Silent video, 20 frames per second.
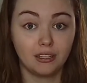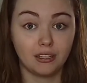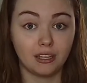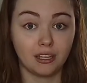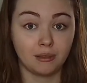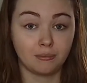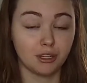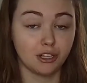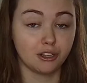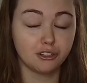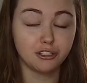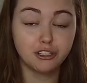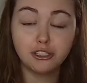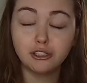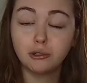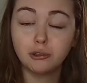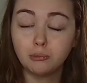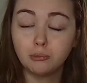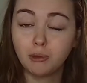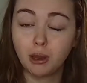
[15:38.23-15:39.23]
There are
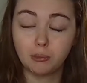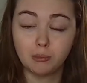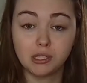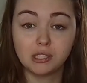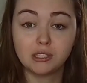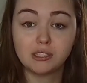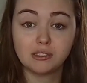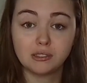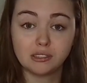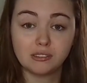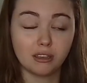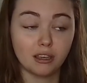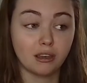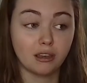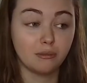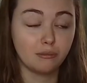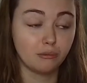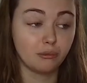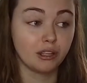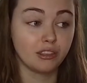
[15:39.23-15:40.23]
two moments
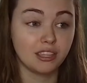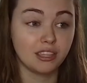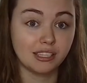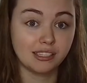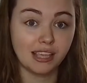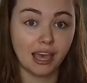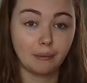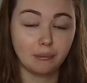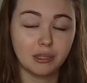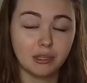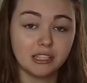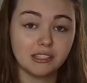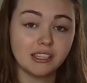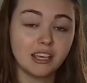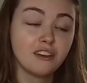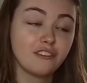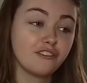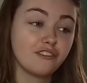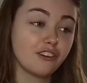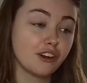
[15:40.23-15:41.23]
where this happens.
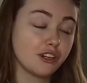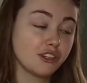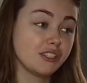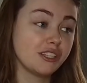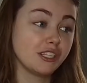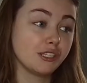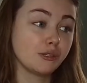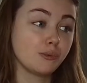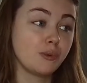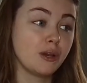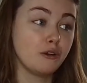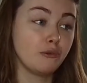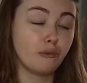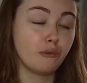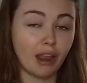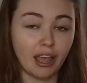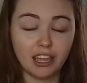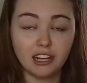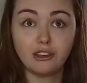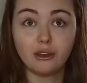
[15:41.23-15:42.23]
First is when
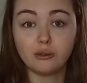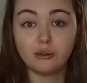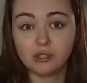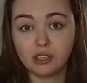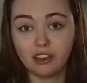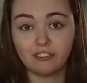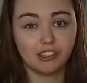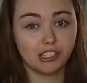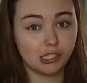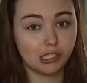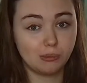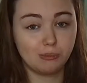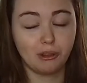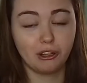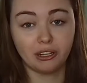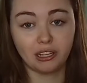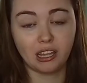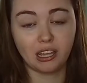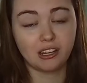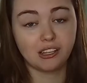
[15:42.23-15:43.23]
Rand goes off
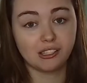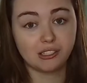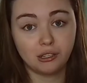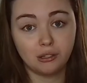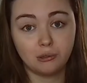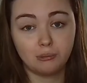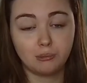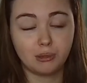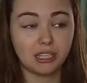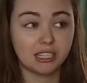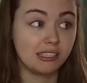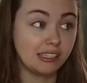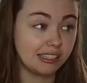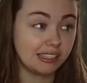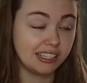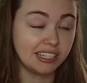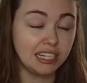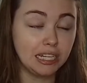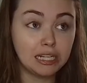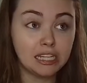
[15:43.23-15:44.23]
exploring on his own because he's
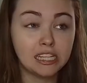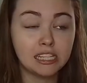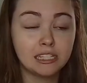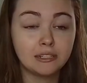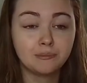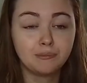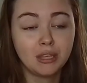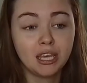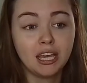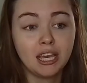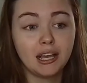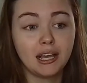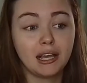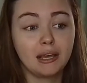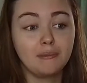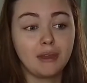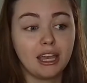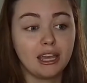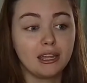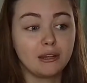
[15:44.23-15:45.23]
an idiot,
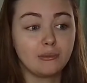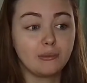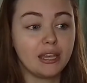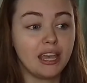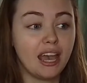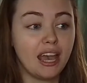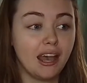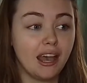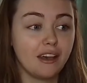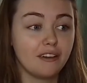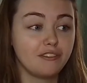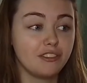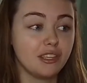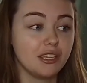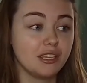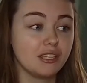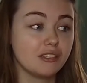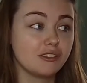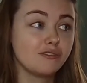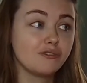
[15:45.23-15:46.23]
and we have
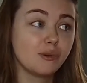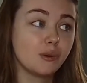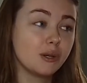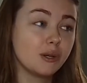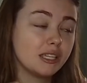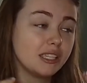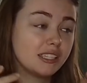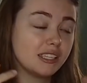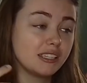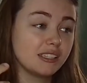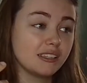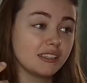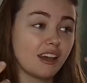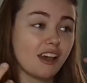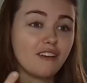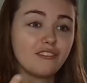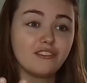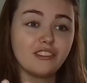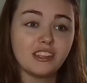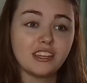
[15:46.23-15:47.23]
these voices of
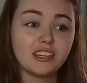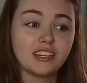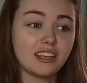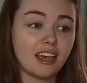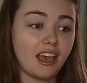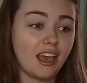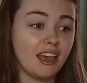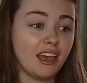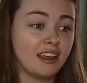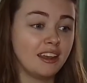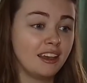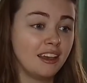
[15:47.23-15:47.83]
the dead